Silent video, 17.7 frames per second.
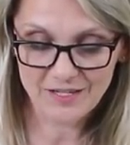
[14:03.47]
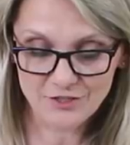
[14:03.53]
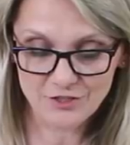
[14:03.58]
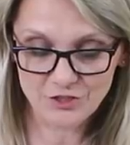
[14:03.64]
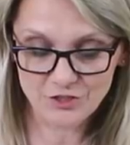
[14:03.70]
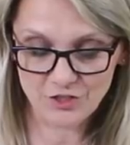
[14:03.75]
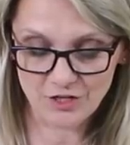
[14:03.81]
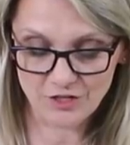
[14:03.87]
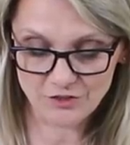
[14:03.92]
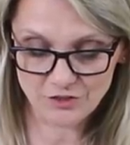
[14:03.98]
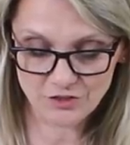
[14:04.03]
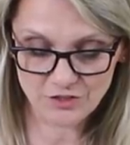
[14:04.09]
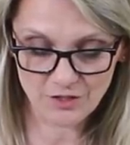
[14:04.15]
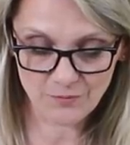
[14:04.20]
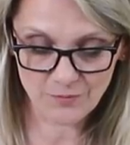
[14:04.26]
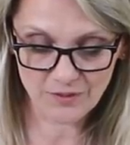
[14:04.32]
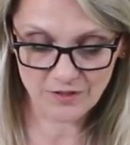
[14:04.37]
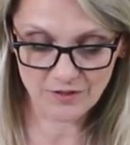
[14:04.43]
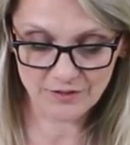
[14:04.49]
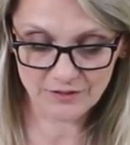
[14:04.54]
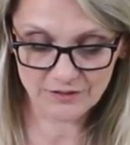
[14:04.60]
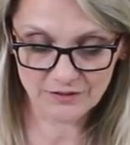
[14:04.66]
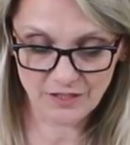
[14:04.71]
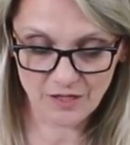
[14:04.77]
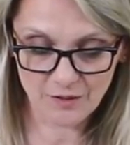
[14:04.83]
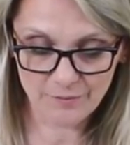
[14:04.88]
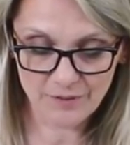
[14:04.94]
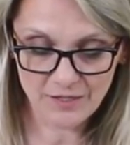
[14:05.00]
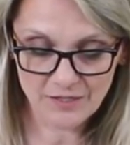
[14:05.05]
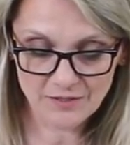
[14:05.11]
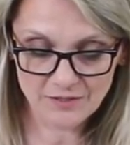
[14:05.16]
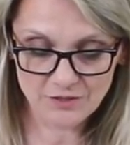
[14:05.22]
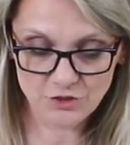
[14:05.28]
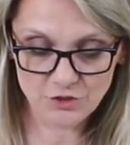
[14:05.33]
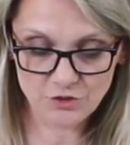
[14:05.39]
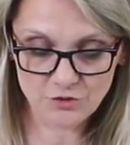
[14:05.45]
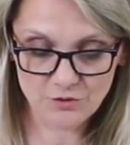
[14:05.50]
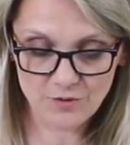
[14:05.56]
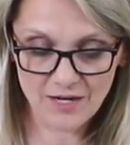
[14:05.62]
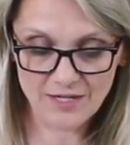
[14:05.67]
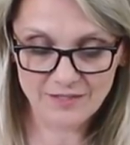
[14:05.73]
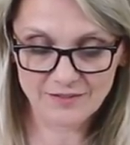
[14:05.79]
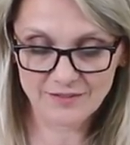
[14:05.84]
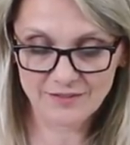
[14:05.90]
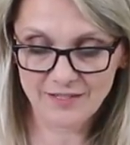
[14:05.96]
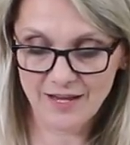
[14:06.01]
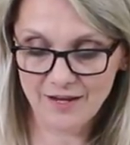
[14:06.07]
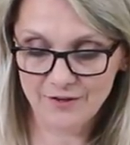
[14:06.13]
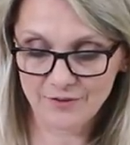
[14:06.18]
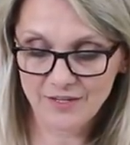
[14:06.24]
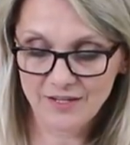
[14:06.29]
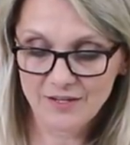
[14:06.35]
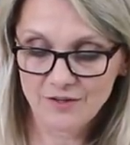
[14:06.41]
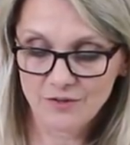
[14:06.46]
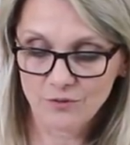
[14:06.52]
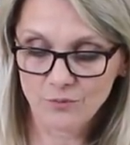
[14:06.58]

Start sewing on the top, straight down.